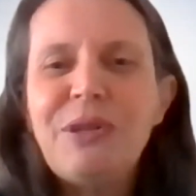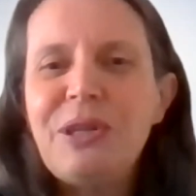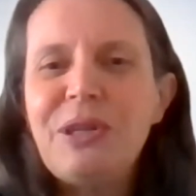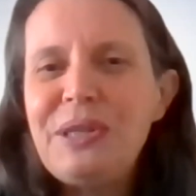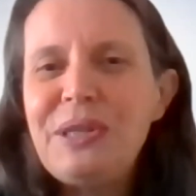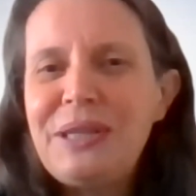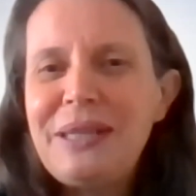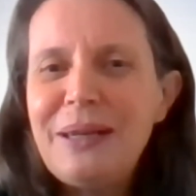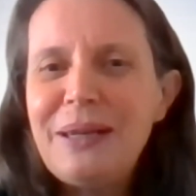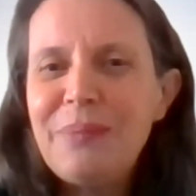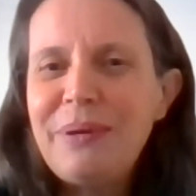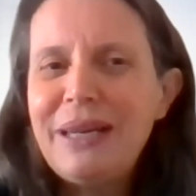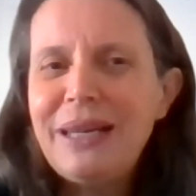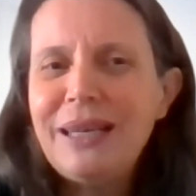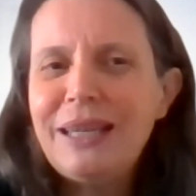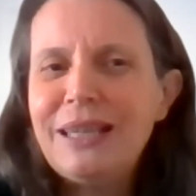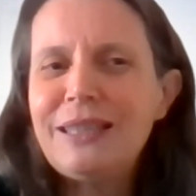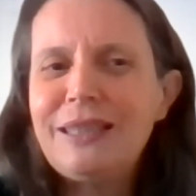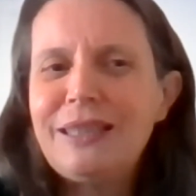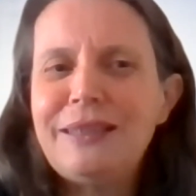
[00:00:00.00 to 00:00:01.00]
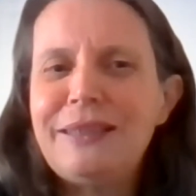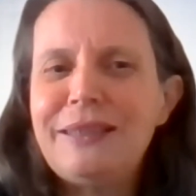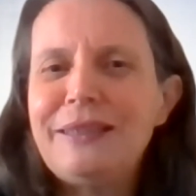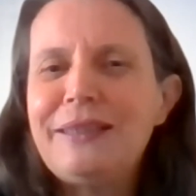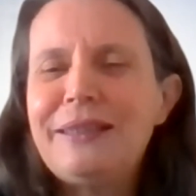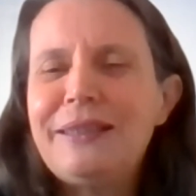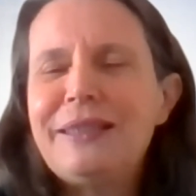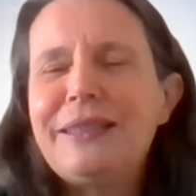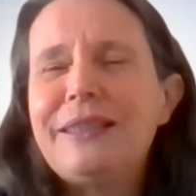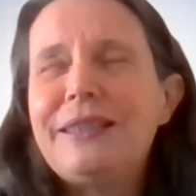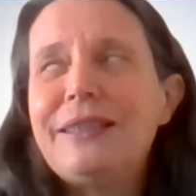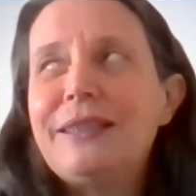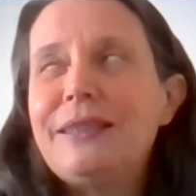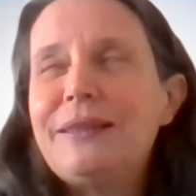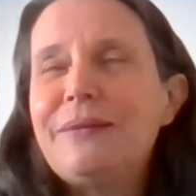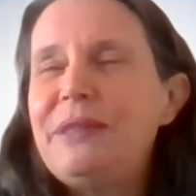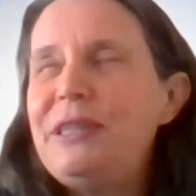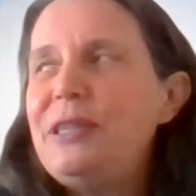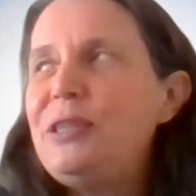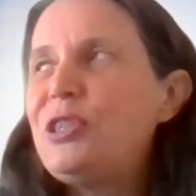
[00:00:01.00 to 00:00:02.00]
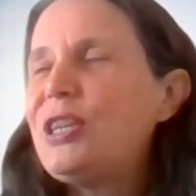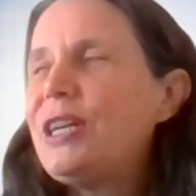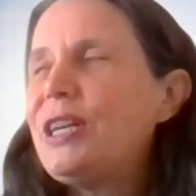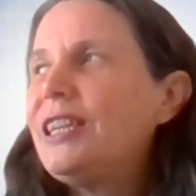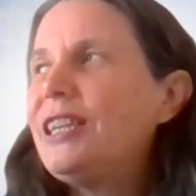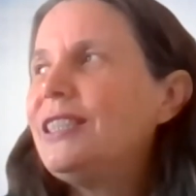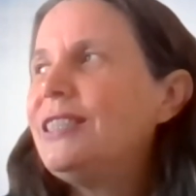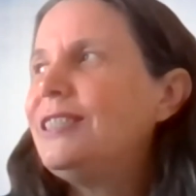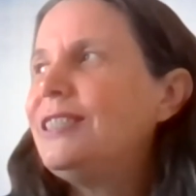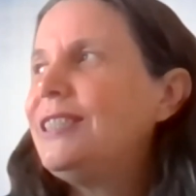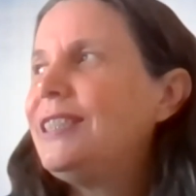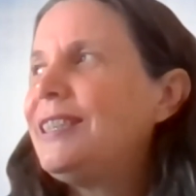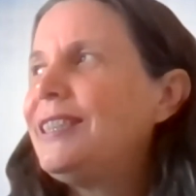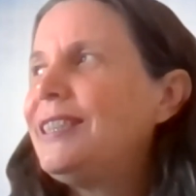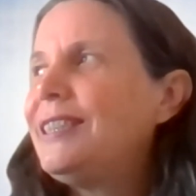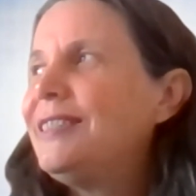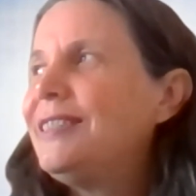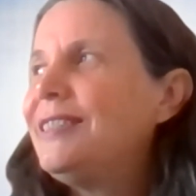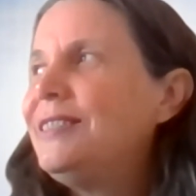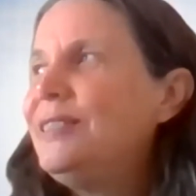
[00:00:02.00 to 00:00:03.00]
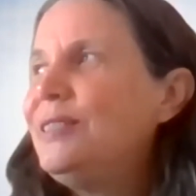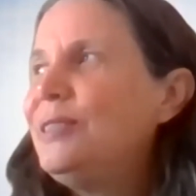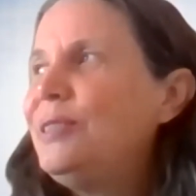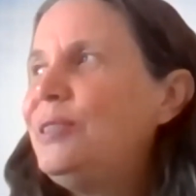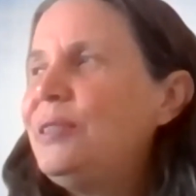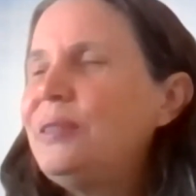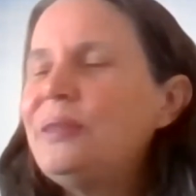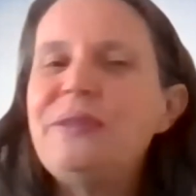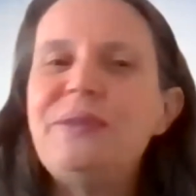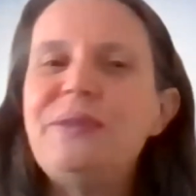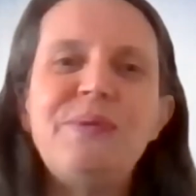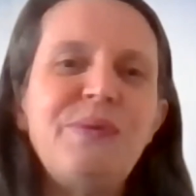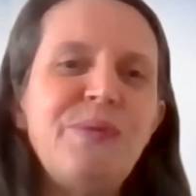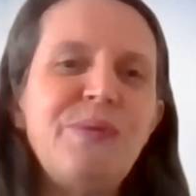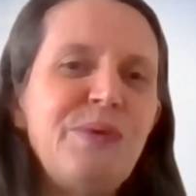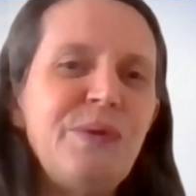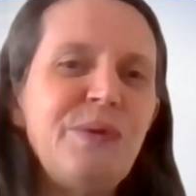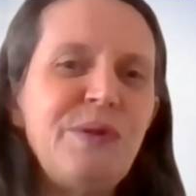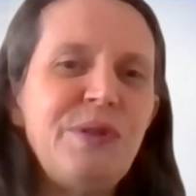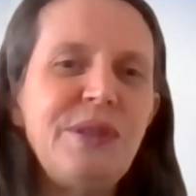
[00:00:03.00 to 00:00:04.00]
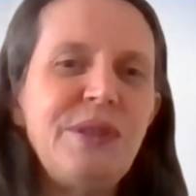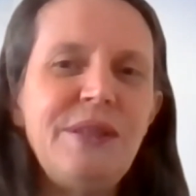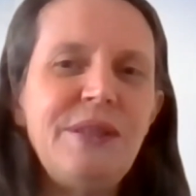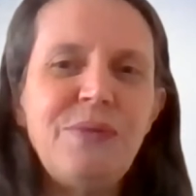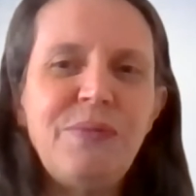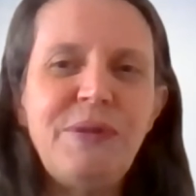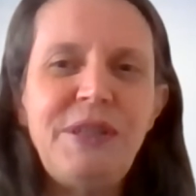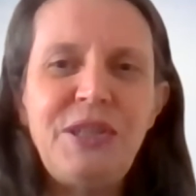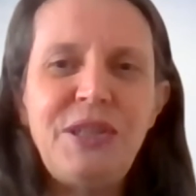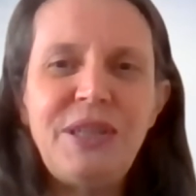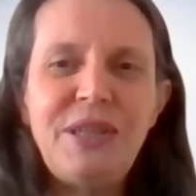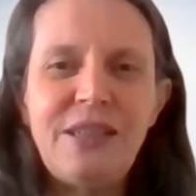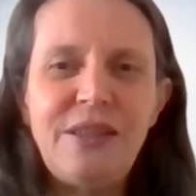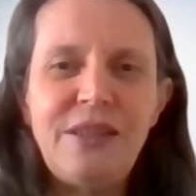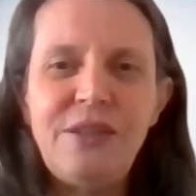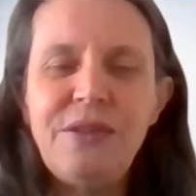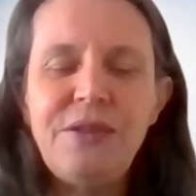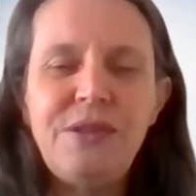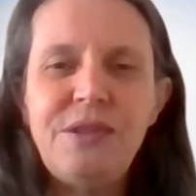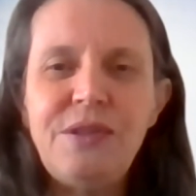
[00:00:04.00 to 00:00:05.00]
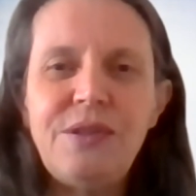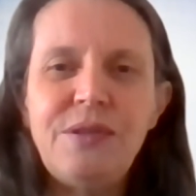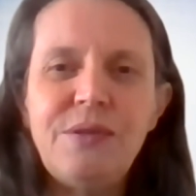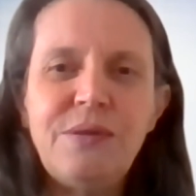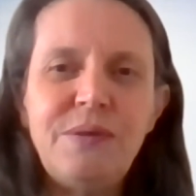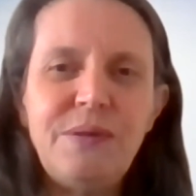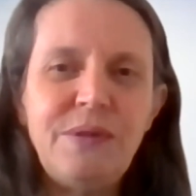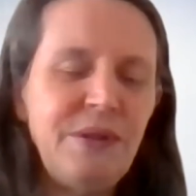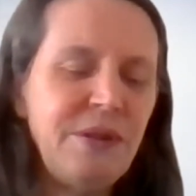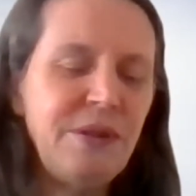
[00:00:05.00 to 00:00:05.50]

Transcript: What you said about WeChat, and so is WeChat used to,